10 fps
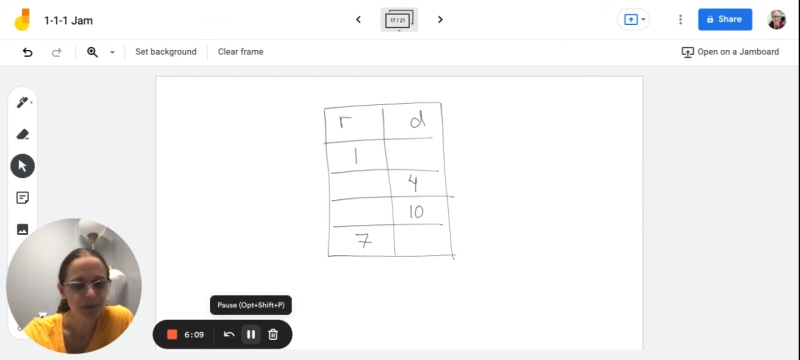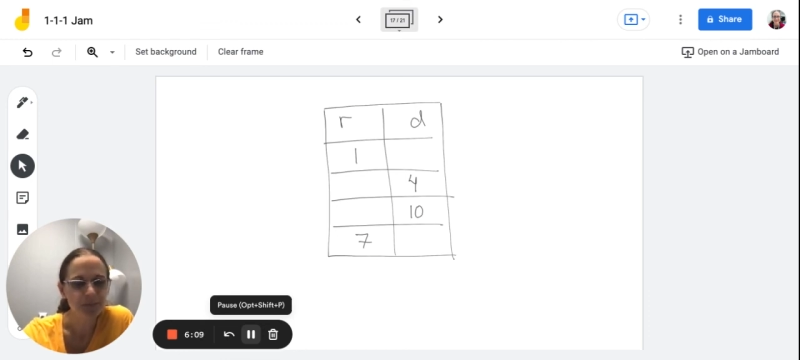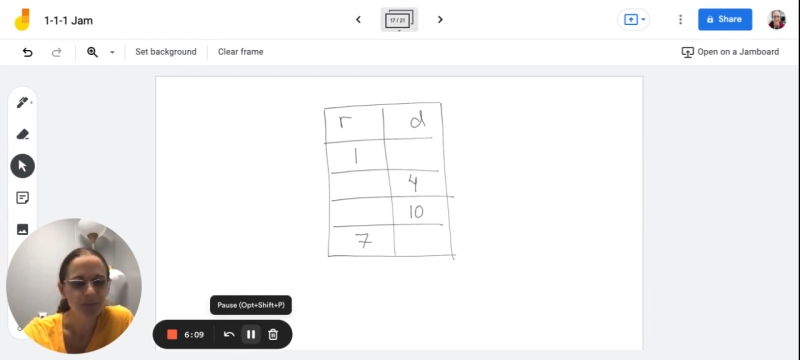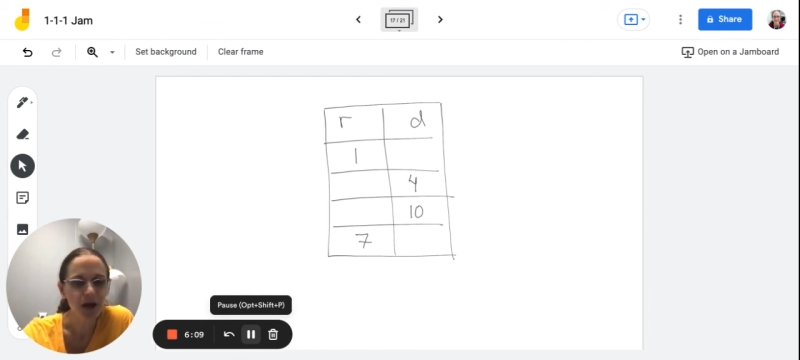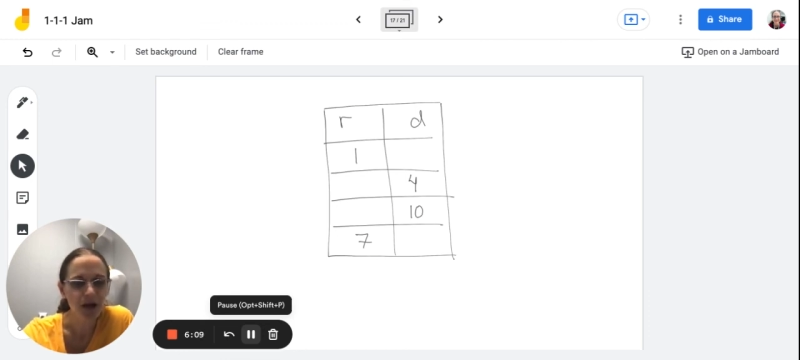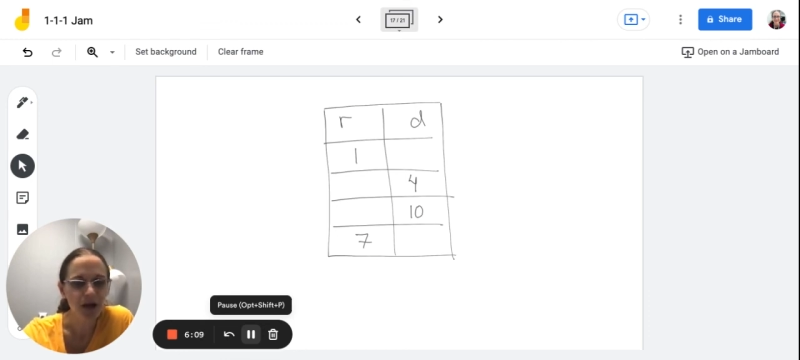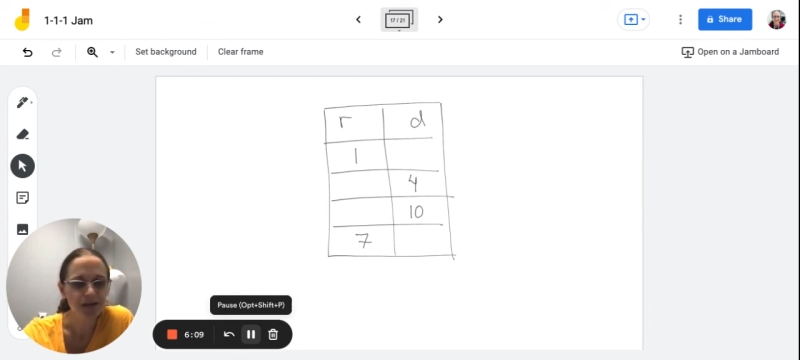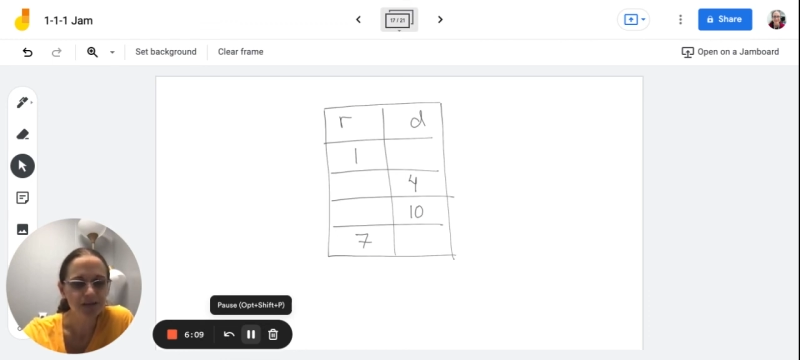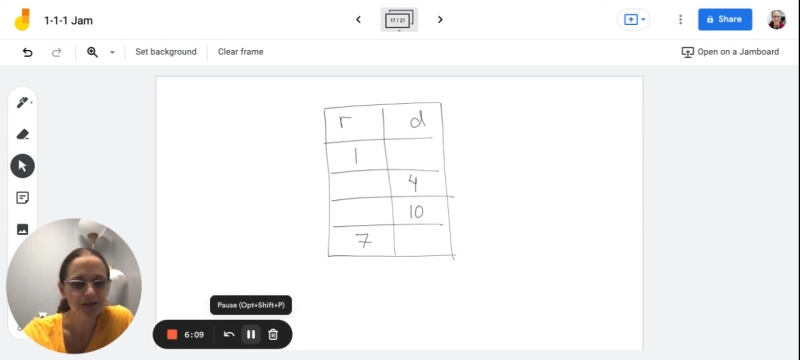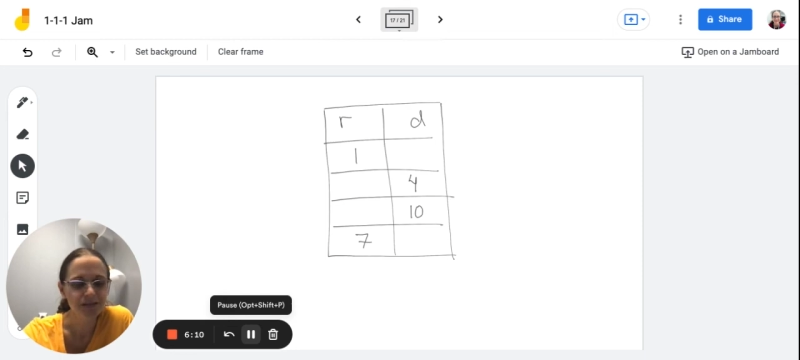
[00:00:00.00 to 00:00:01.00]
Hit
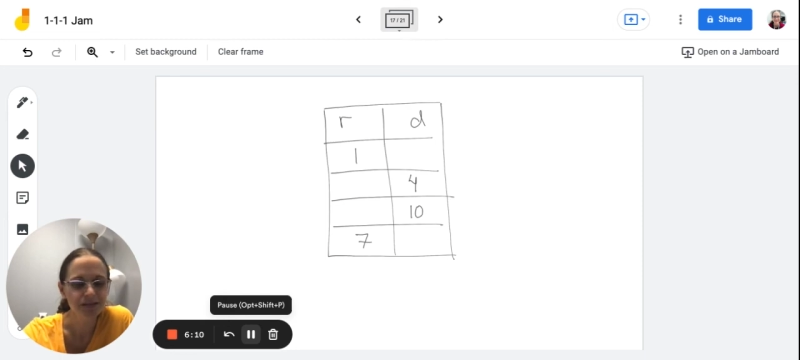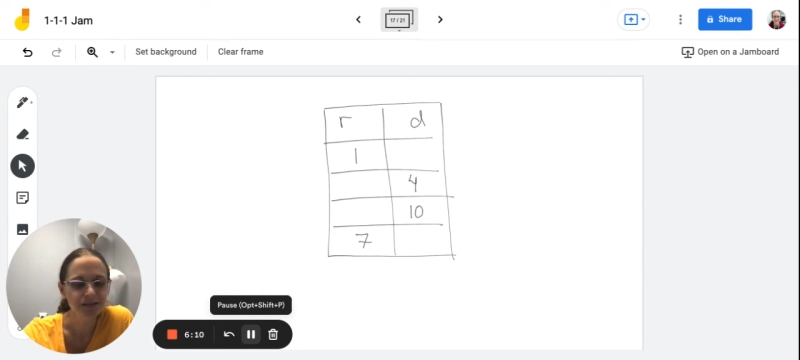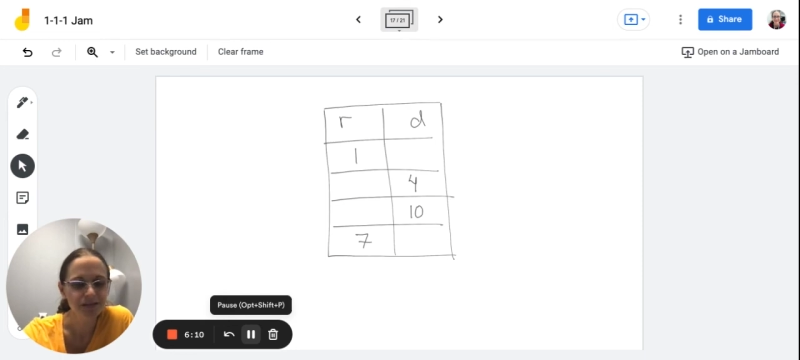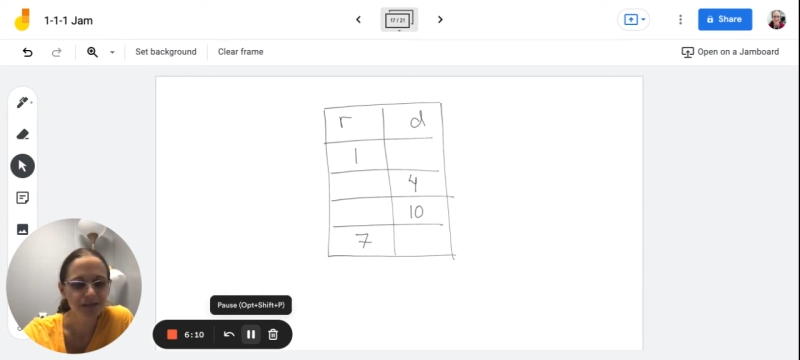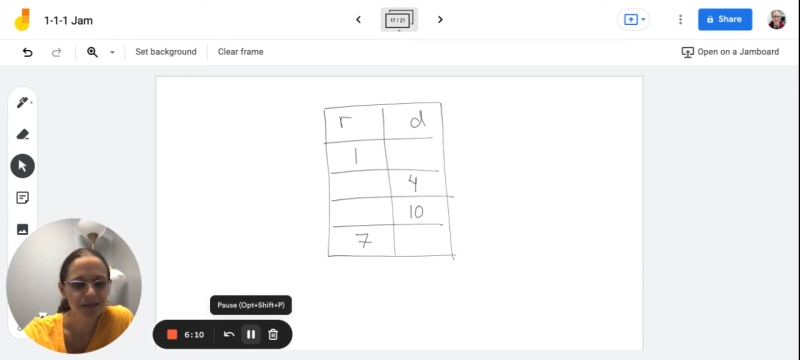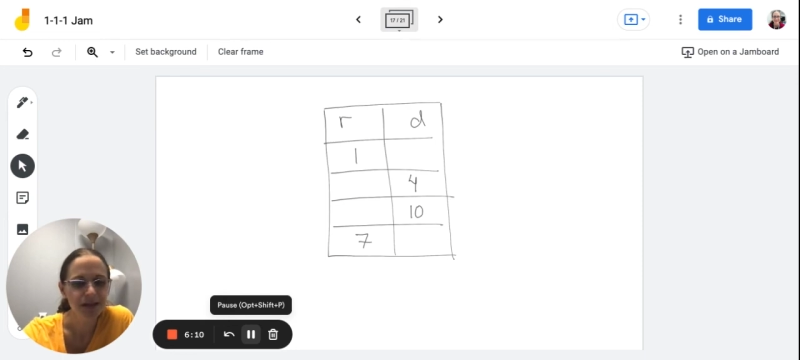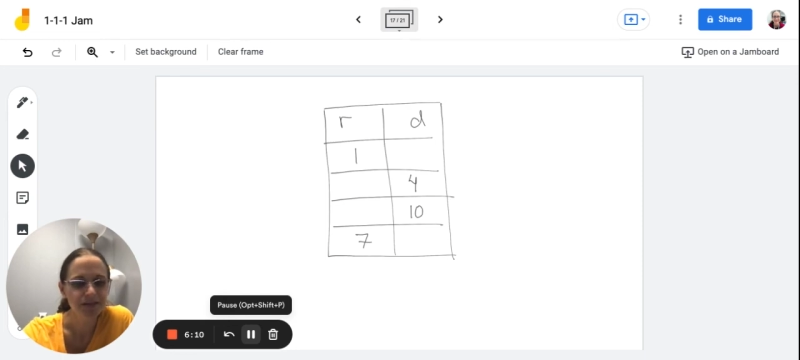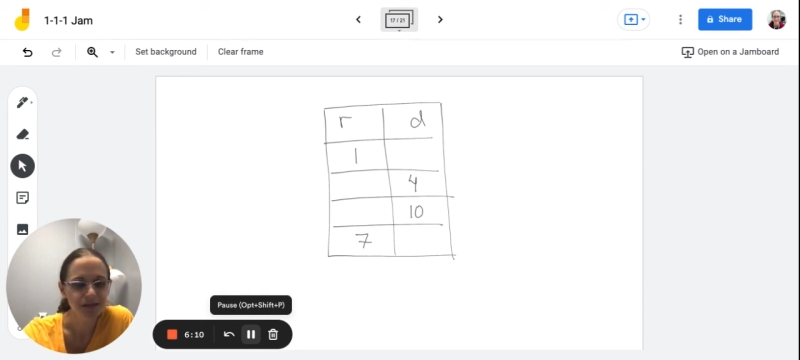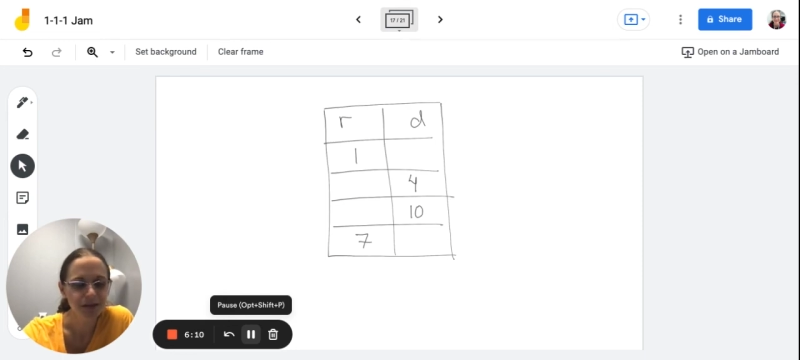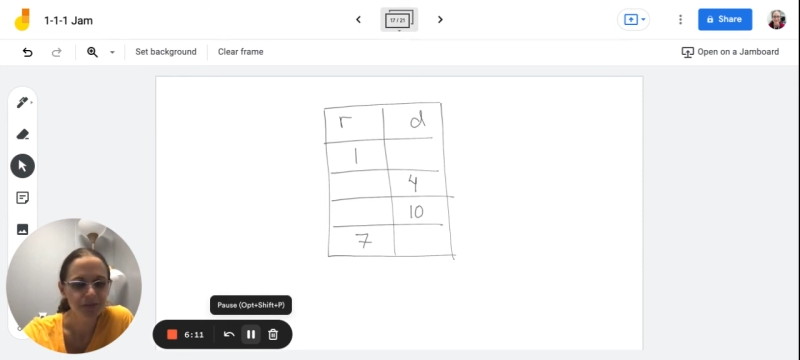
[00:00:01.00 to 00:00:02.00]
pause and
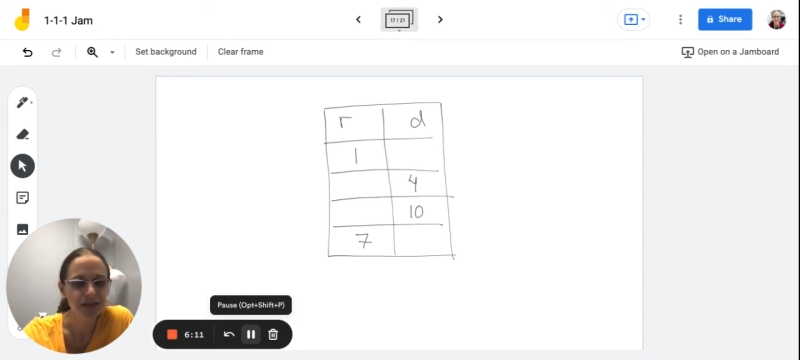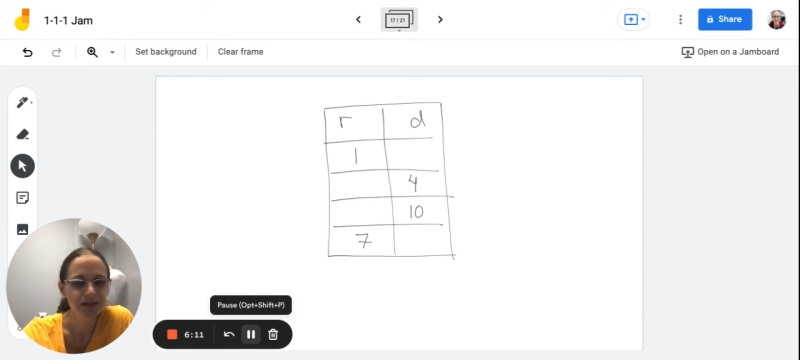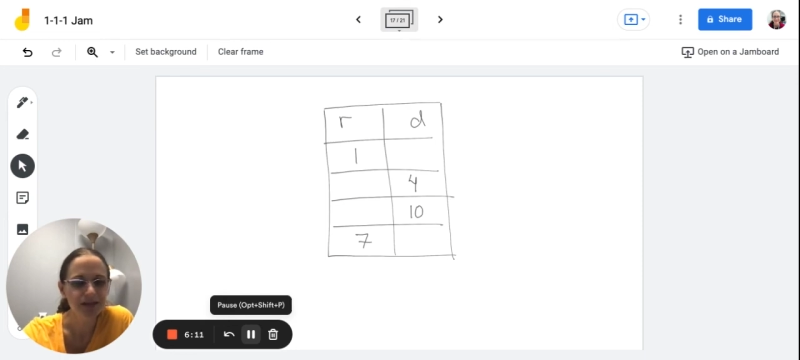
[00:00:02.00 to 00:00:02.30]
then hit play